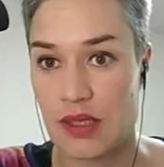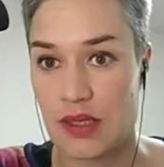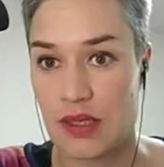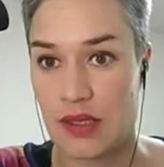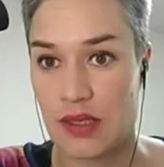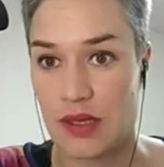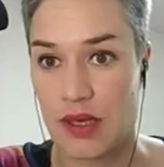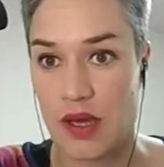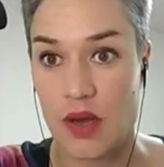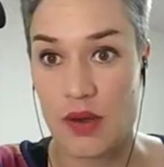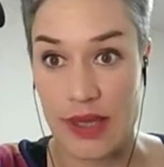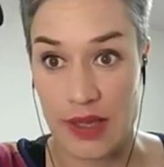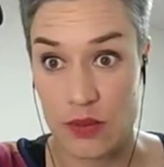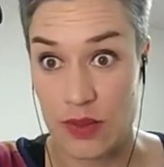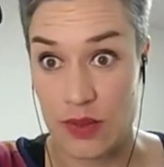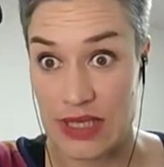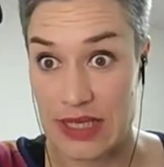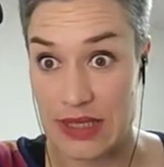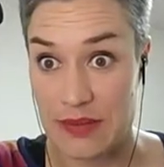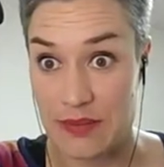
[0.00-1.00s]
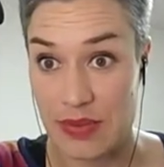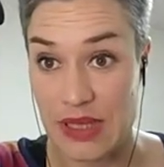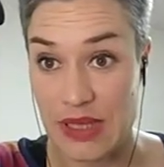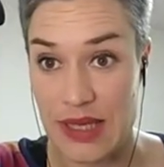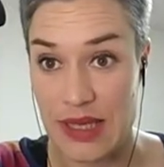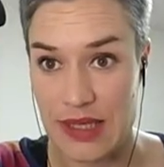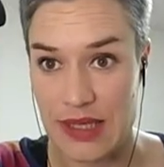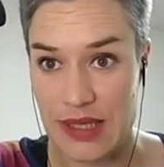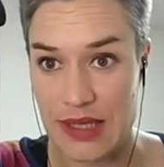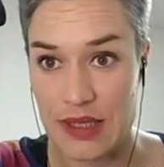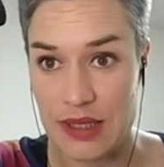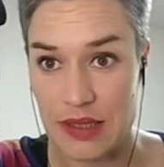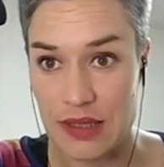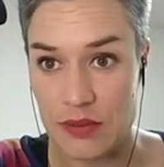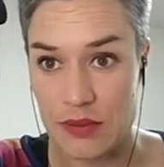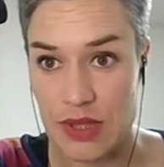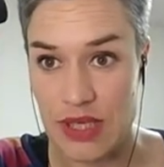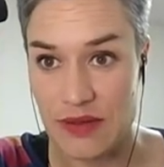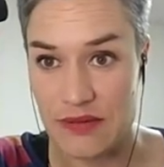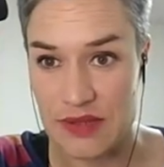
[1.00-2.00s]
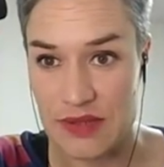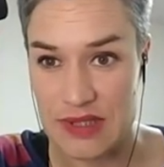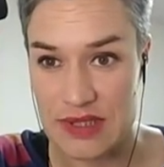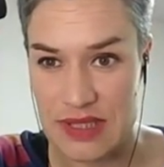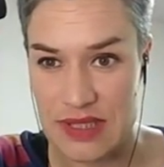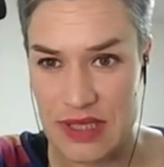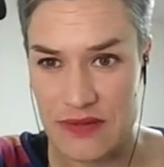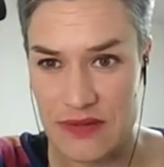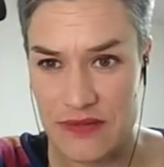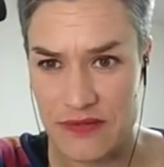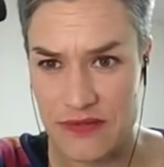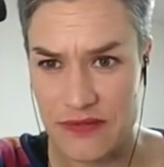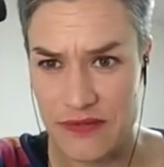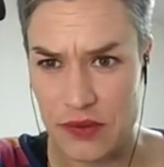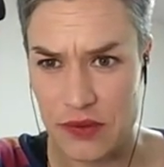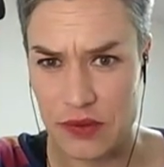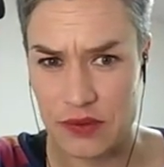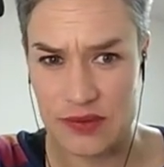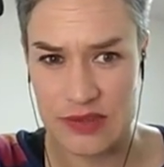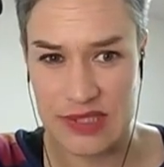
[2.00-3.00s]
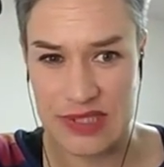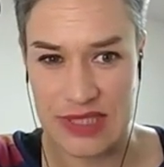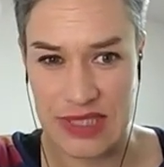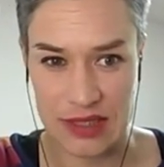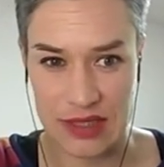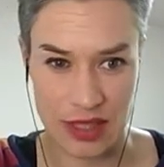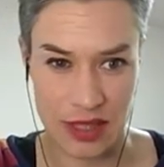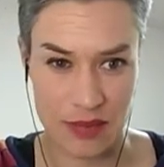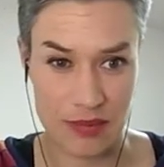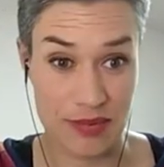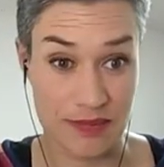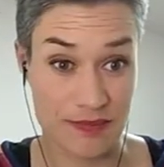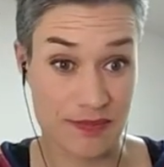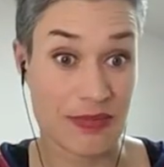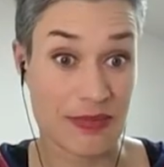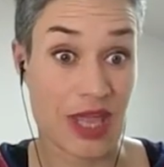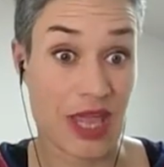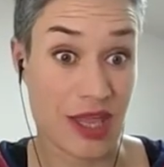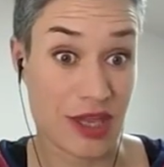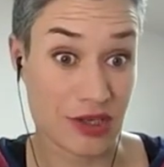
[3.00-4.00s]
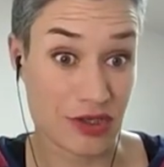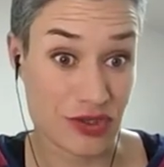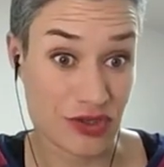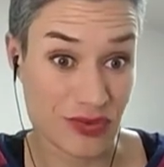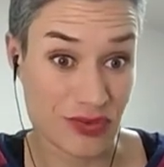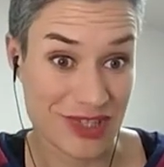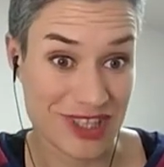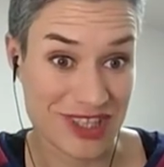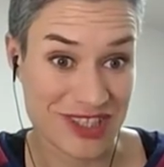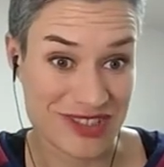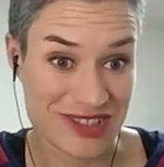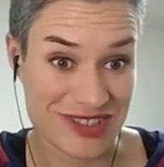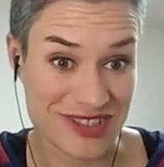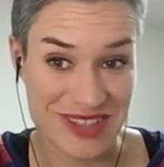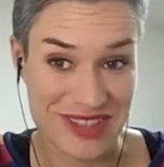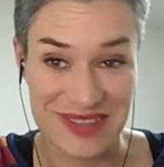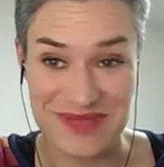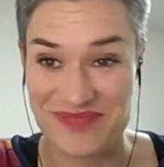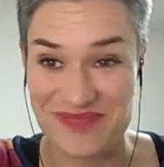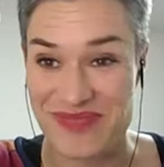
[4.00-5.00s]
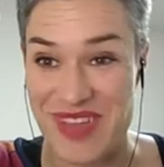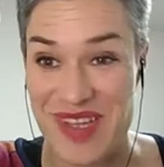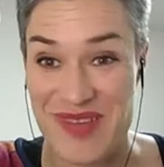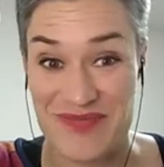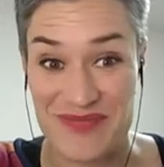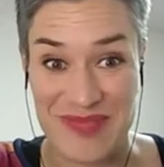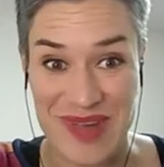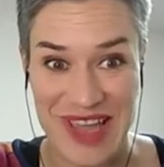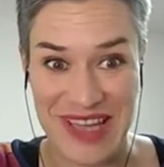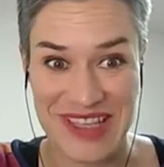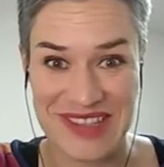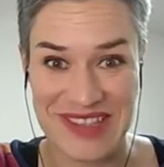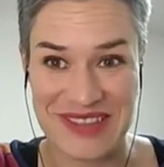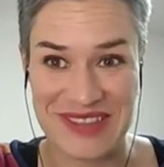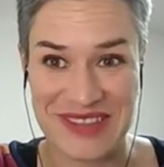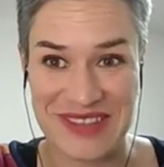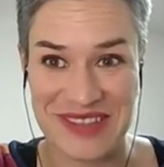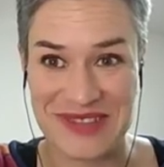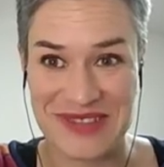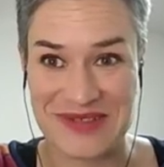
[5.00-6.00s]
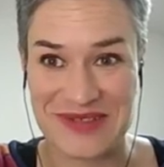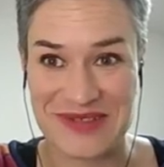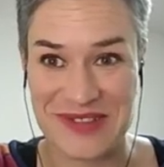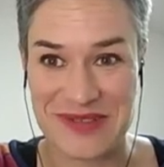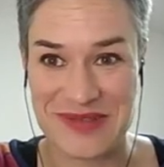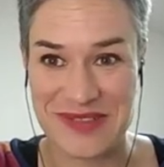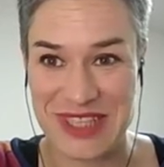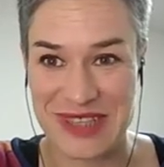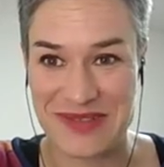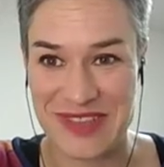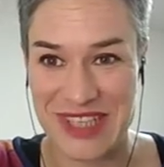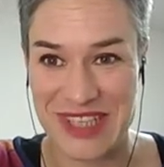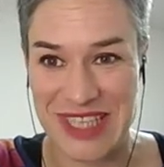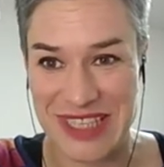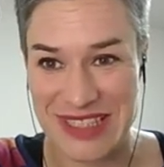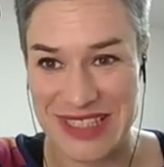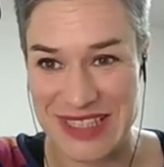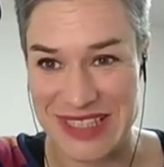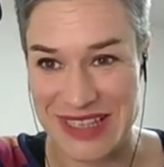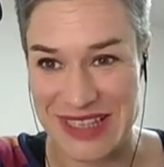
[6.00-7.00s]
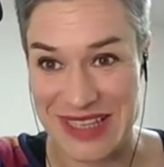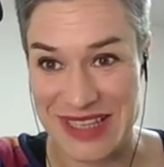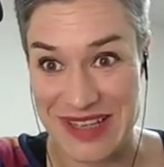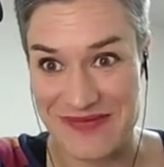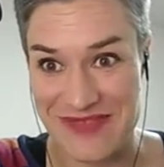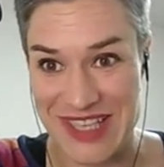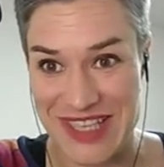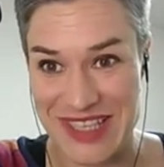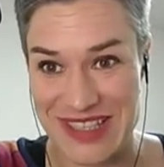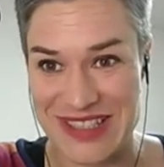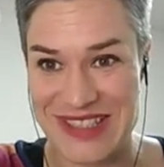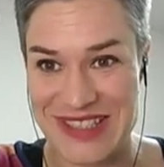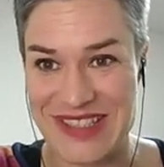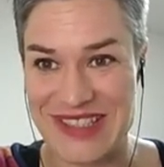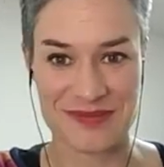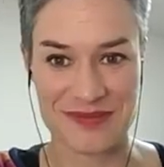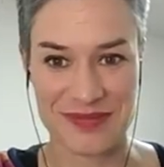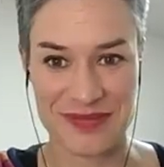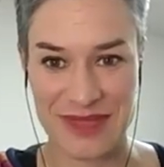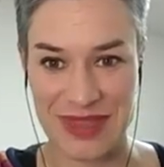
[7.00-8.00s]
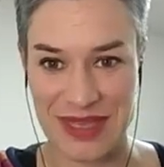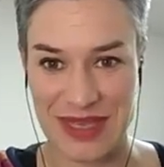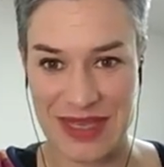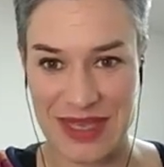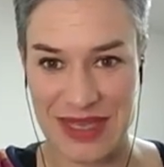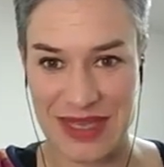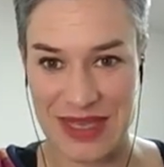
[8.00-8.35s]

4K. Okay, when I plug it in, we have this in focus setup. I assume that's it. Mike is going to confirm in a minute. Let me install it.